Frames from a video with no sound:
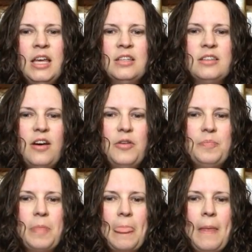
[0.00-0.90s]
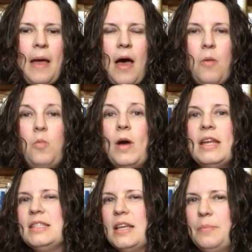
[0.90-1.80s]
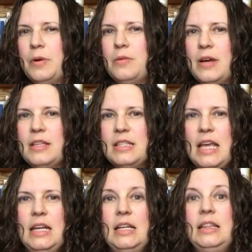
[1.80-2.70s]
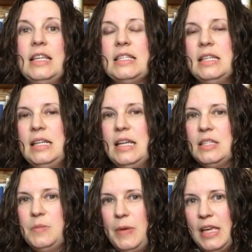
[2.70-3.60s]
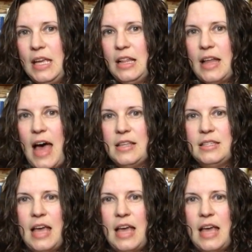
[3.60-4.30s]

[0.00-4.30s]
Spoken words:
So one example was in a listening and speaking class,